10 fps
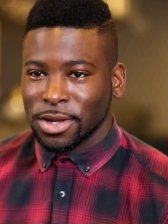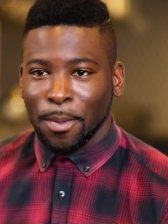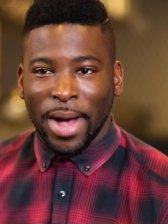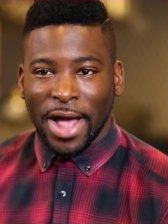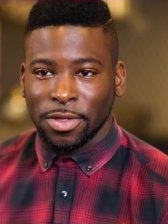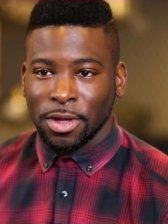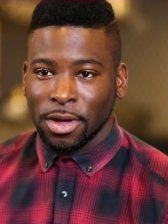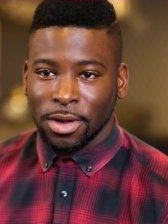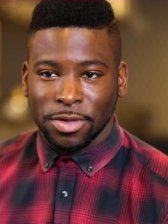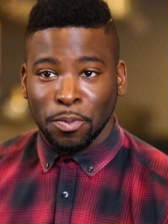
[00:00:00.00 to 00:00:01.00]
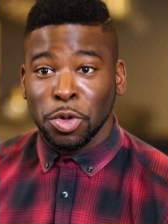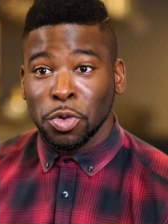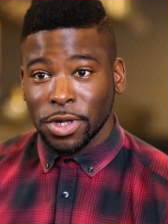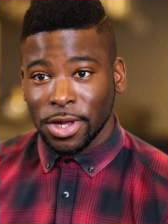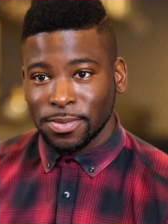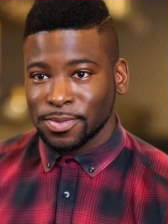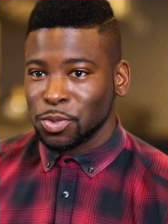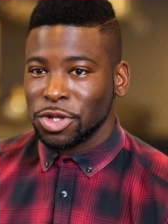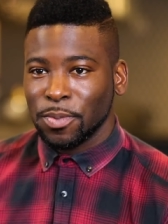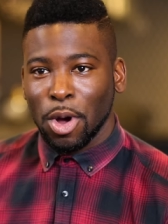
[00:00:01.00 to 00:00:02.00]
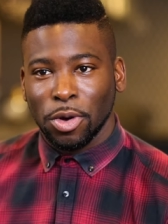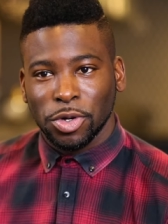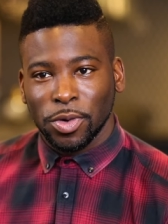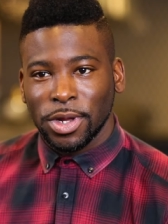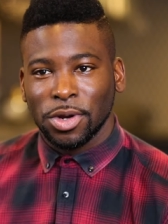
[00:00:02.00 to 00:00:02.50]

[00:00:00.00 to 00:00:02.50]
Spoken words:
Combined the music with the poetry,